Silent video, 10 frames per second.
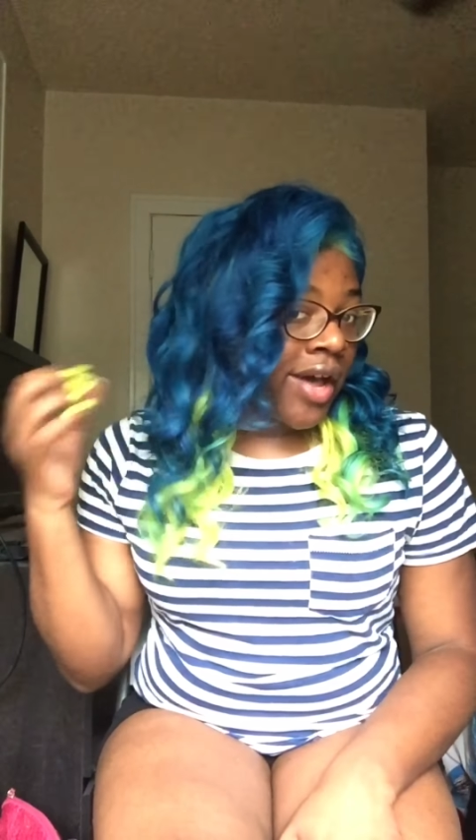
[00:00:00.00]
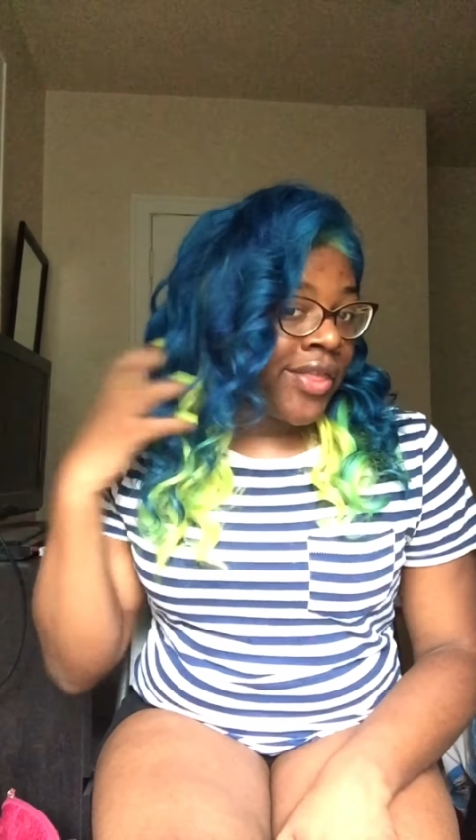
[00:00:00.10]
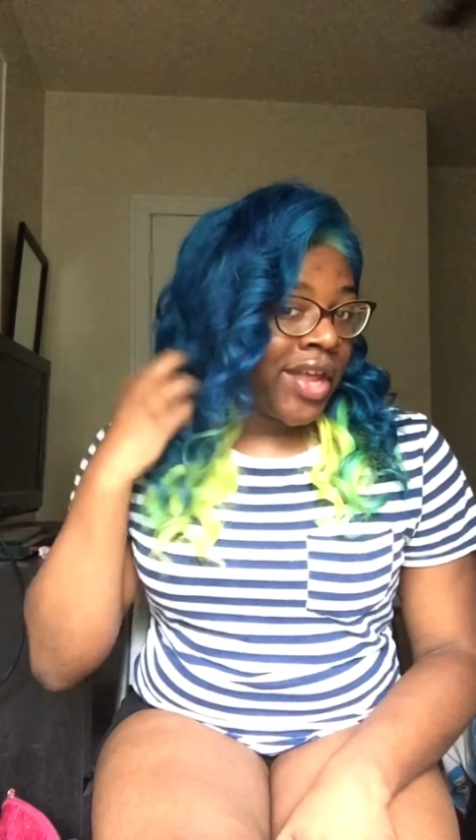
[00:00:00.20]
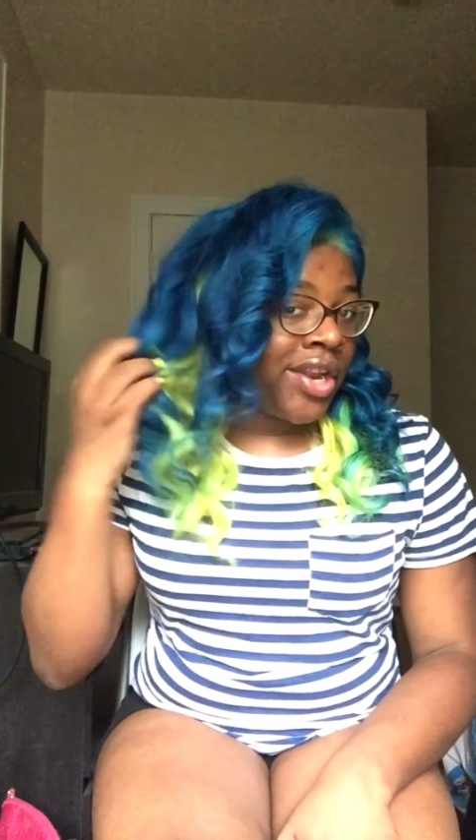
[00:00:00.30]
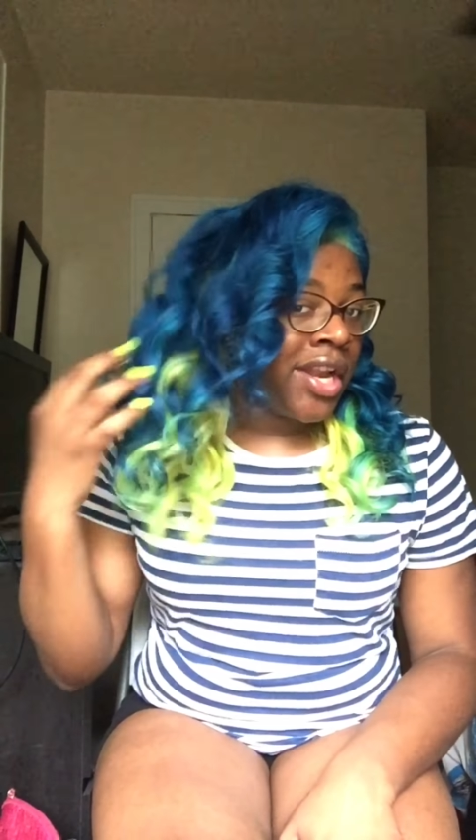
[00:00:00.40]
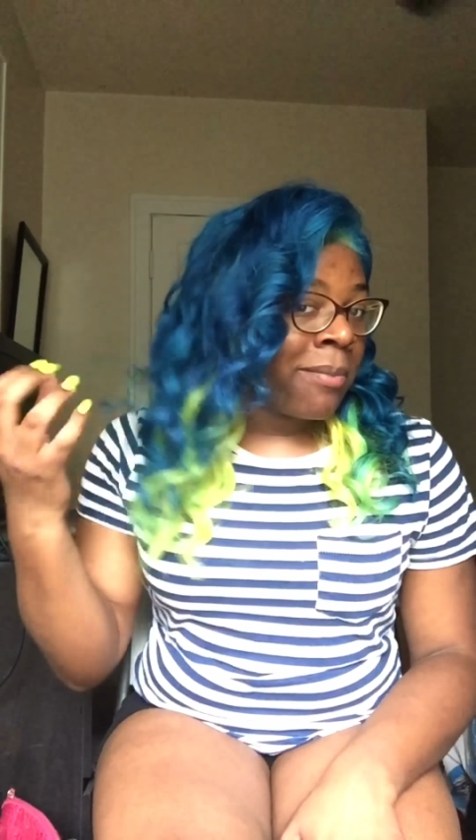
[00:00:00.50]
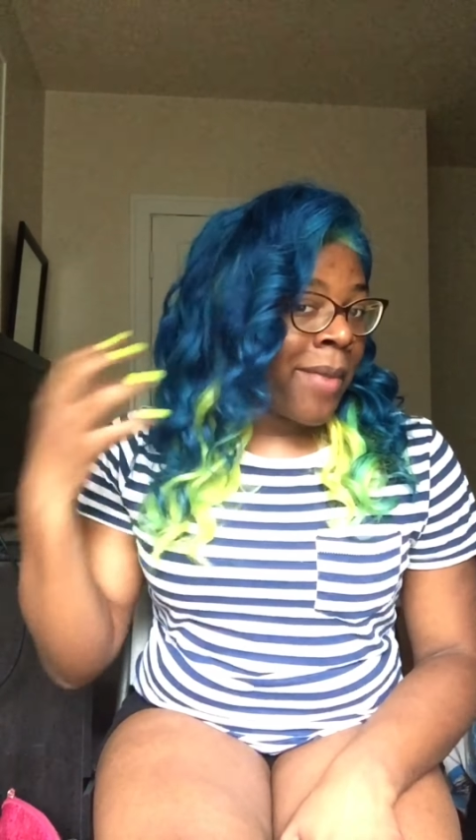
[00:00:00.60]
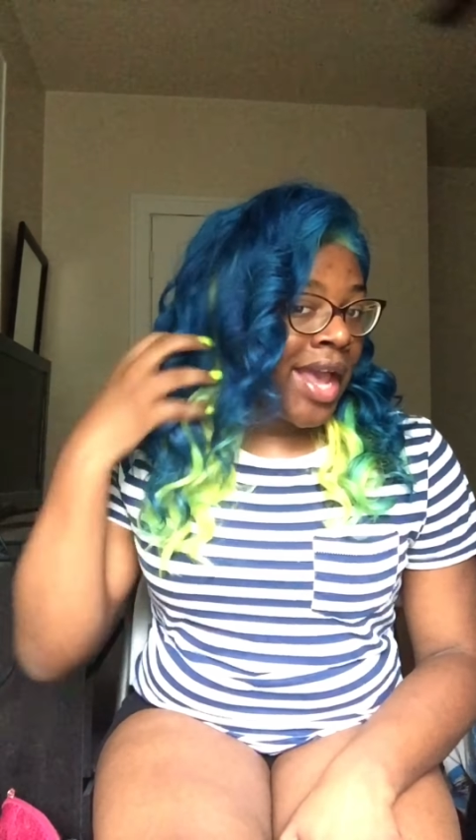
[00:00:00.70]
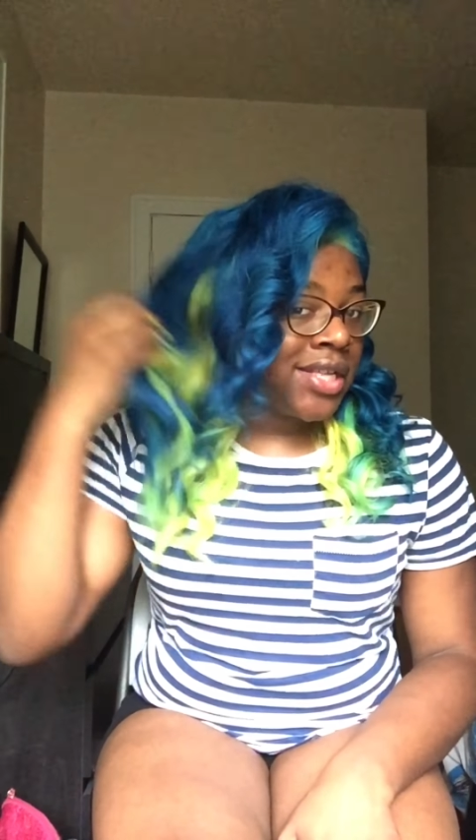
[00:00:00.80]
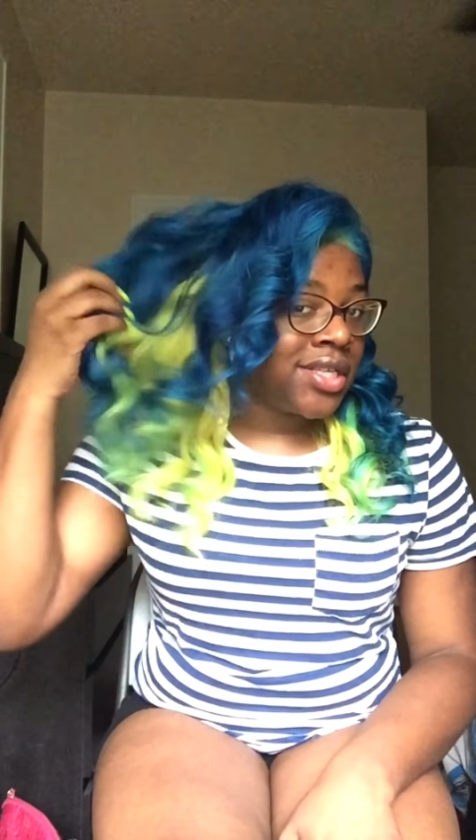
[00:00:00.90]
I think I did an
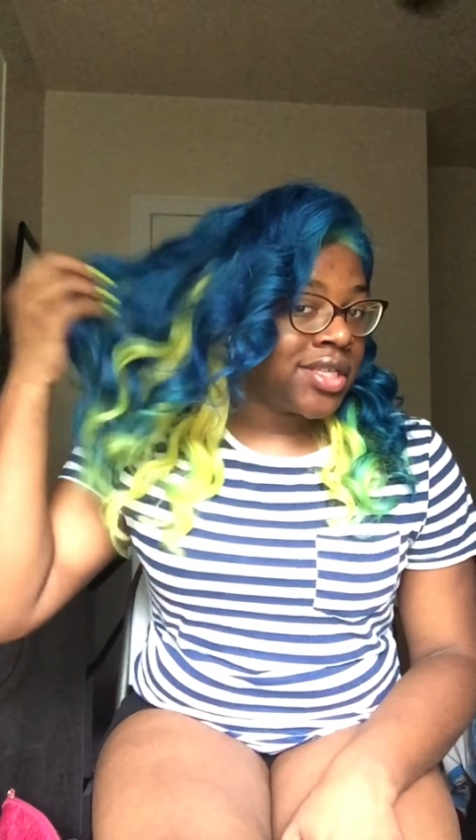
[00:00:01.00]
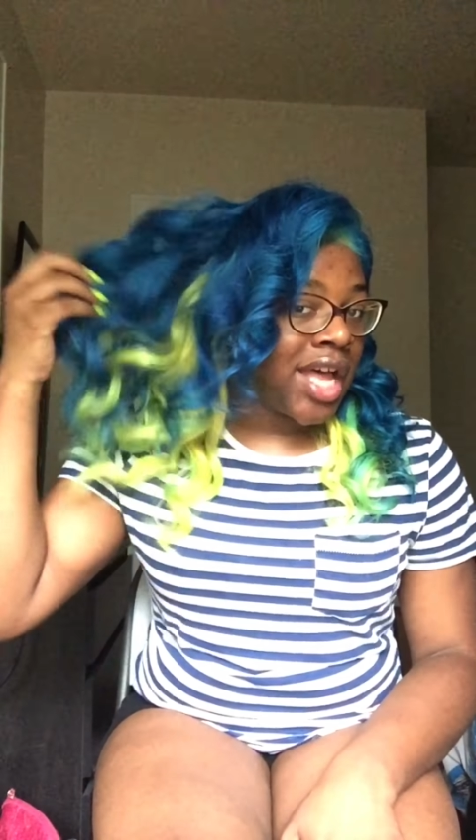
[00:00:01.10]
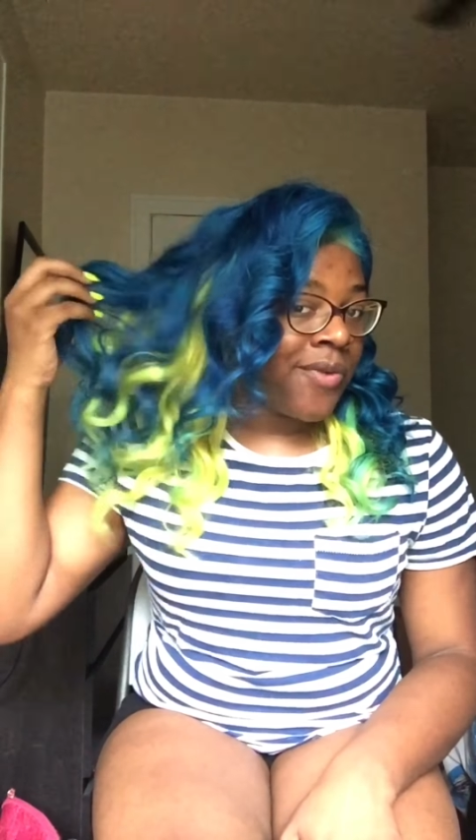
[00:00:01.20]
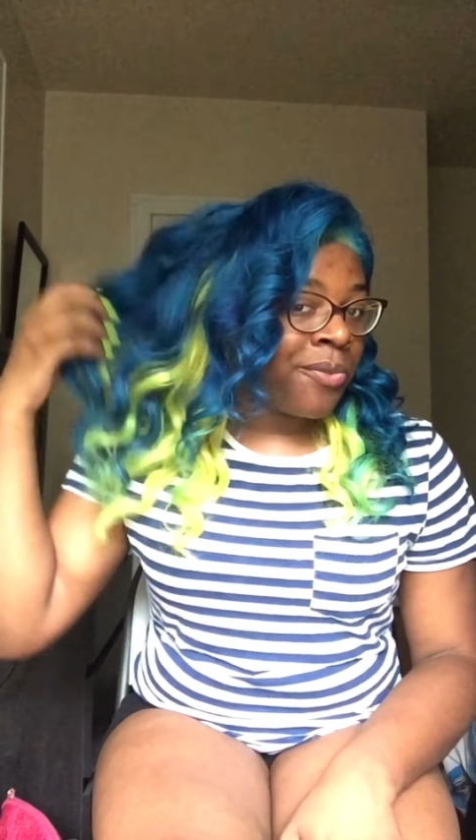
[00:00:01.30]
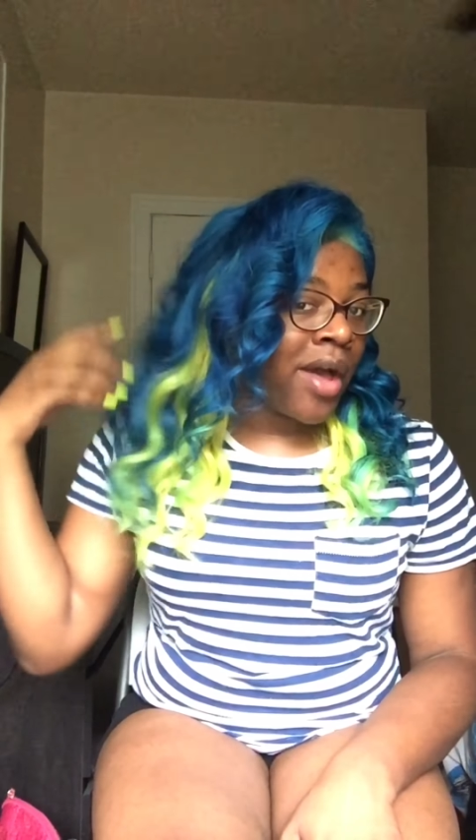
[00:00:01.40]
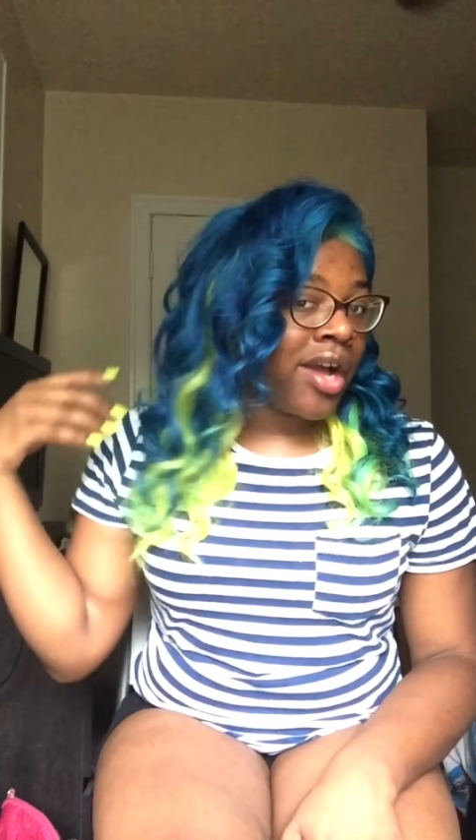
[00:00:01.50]
amazing job with my